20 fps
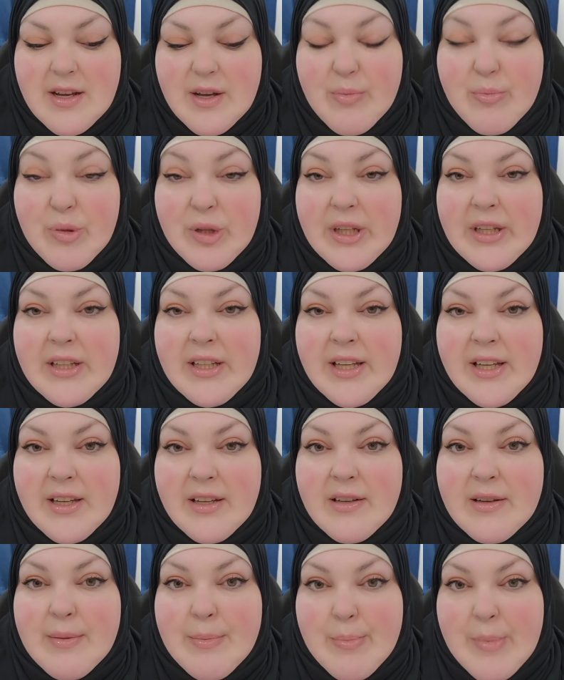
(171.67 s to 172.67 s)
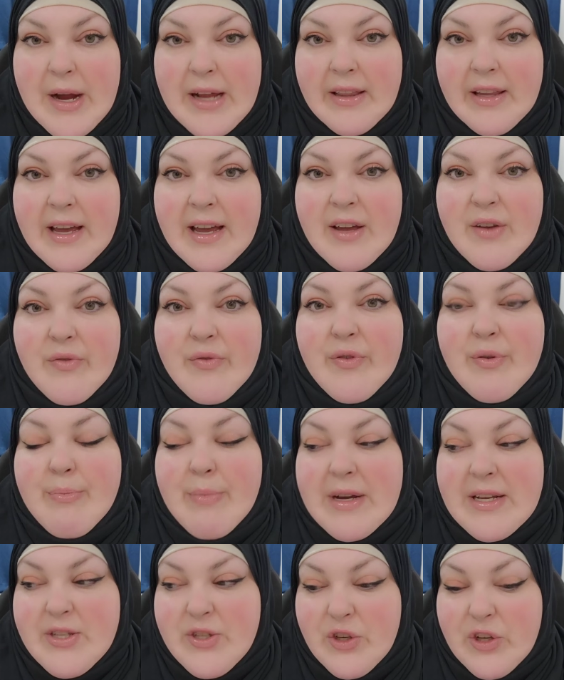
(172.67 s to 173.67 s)
completely my life,
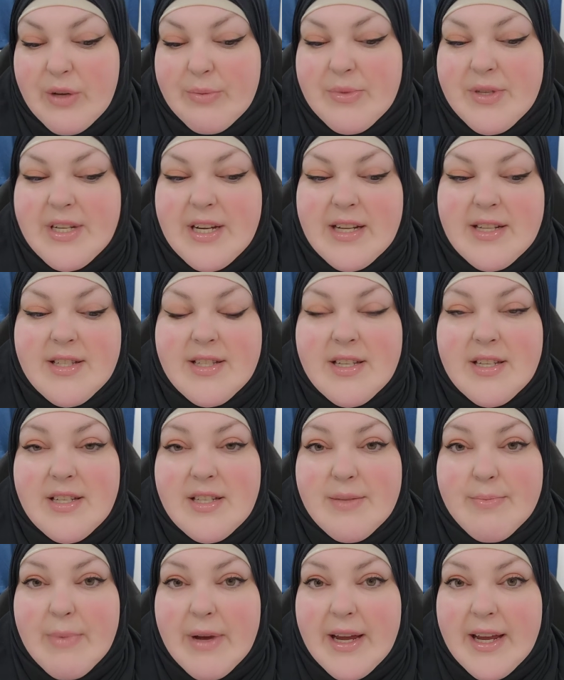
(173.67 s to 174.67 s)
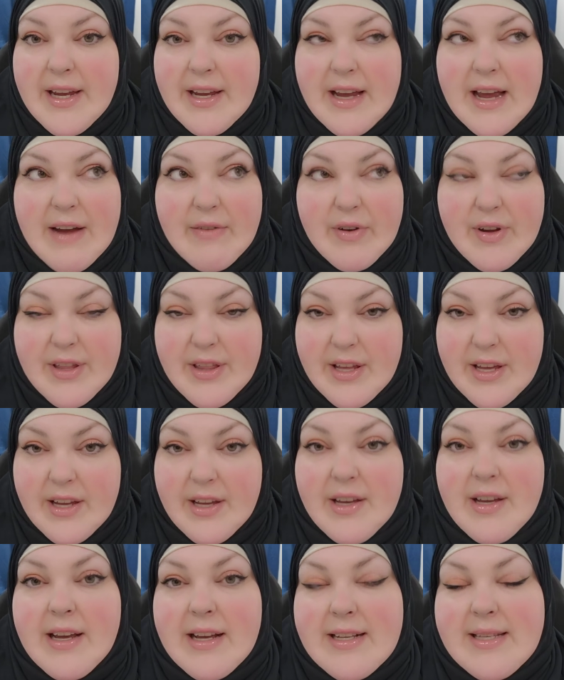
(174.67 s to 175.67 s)
my circumstances, my
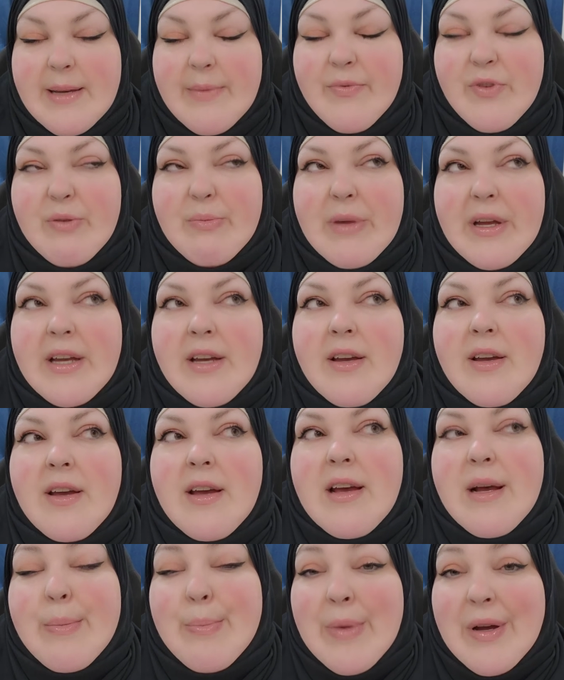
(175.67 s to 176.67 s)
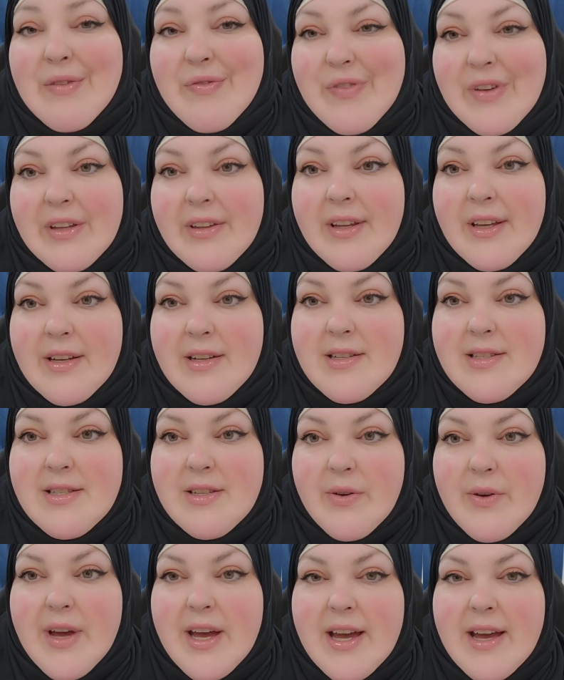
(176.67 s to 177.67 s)
everything, except for me, my
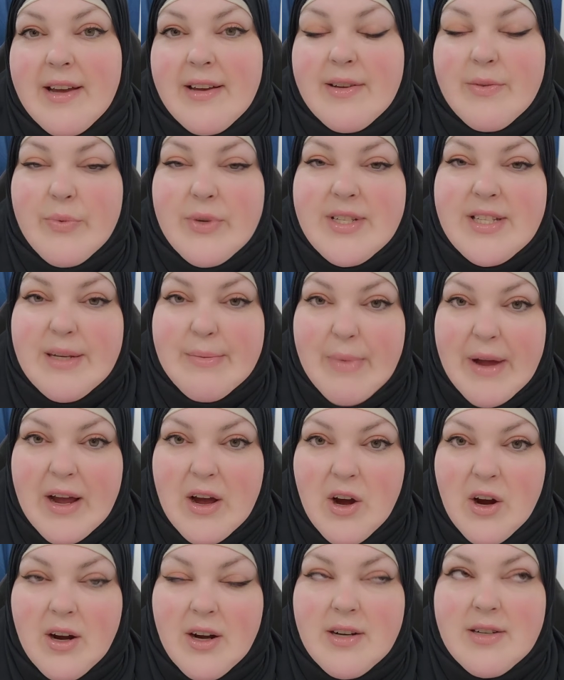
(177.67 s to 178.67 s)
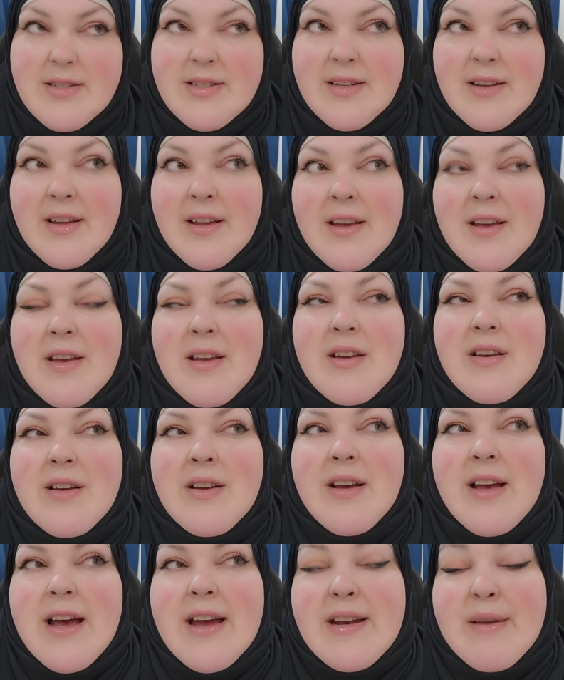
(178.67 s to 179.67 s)
feelings, okay, what's in my heart
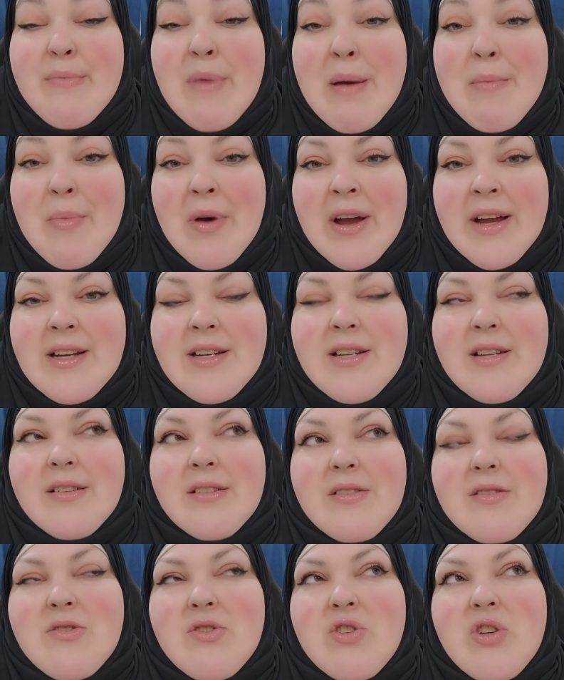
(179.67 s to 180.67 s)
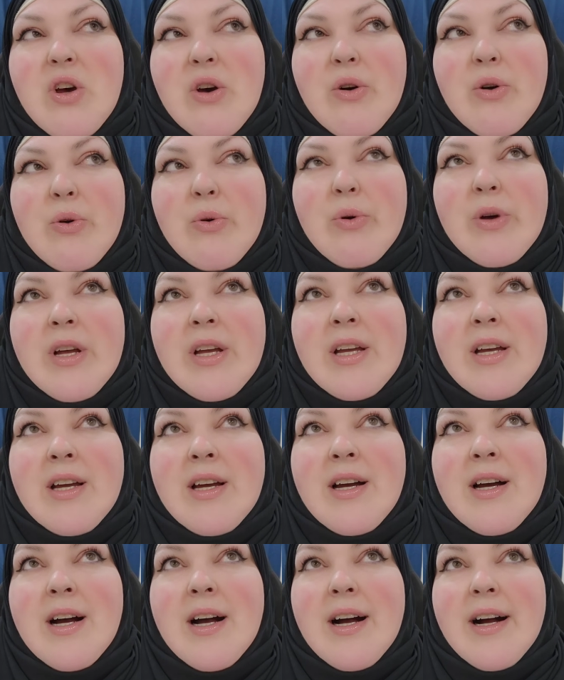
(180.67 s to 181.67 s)
and in my mind. So,
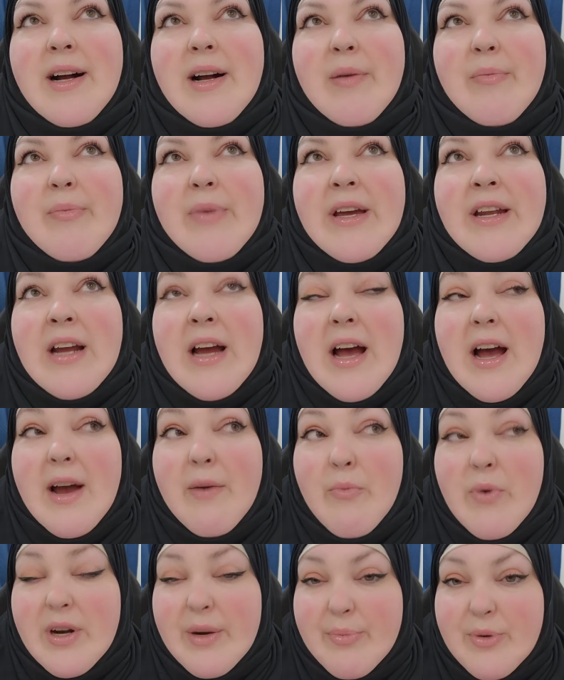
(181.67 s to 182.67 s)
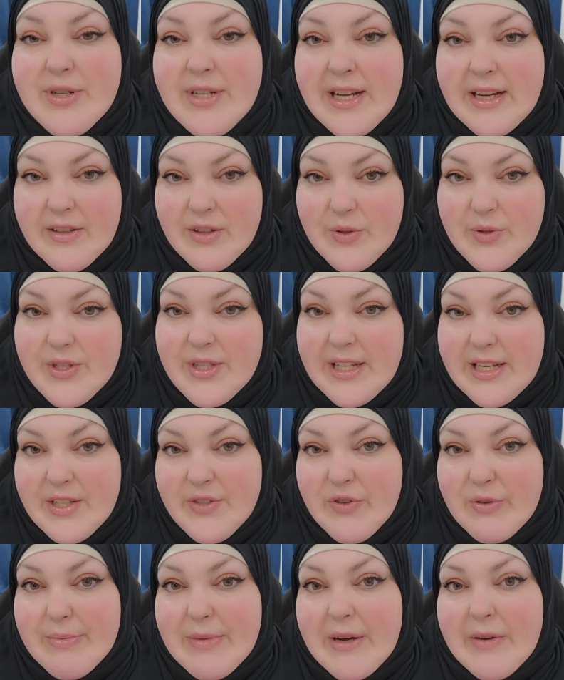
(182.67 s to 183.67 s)
and I want to protect those
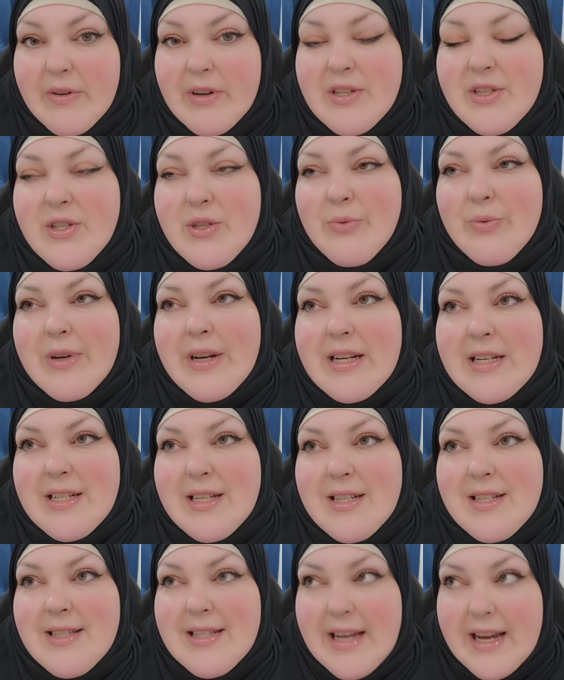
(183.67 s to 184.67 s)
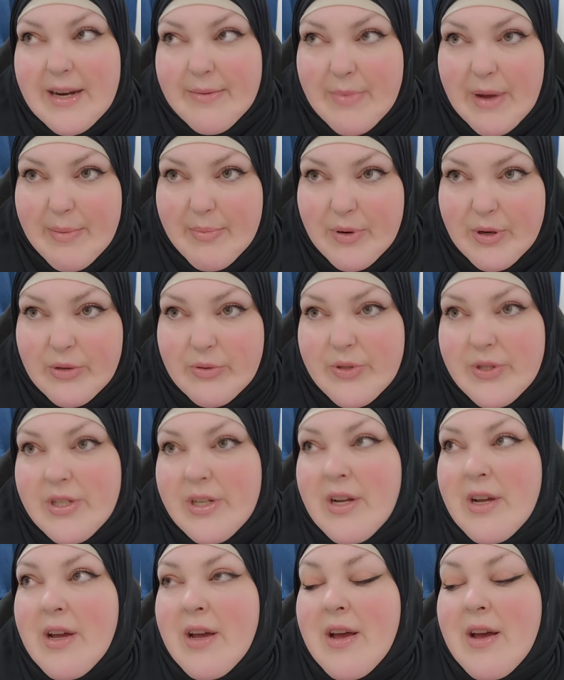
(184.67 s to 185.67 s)
things from now on. So what I did say in my
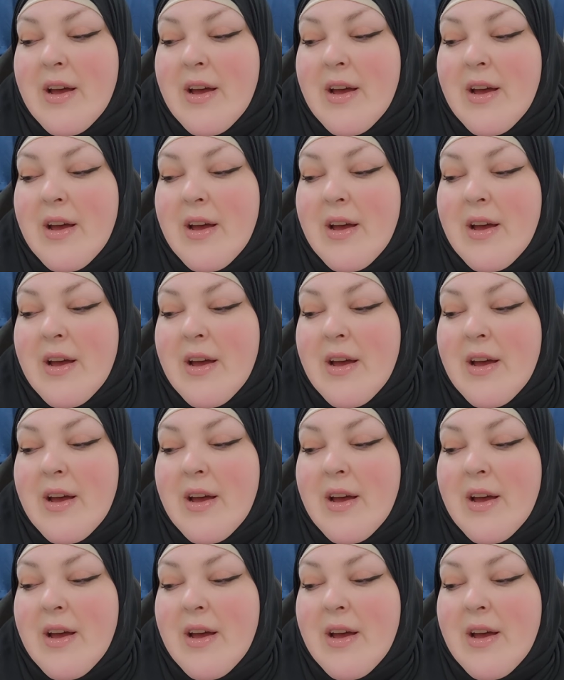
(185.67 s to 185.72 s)
post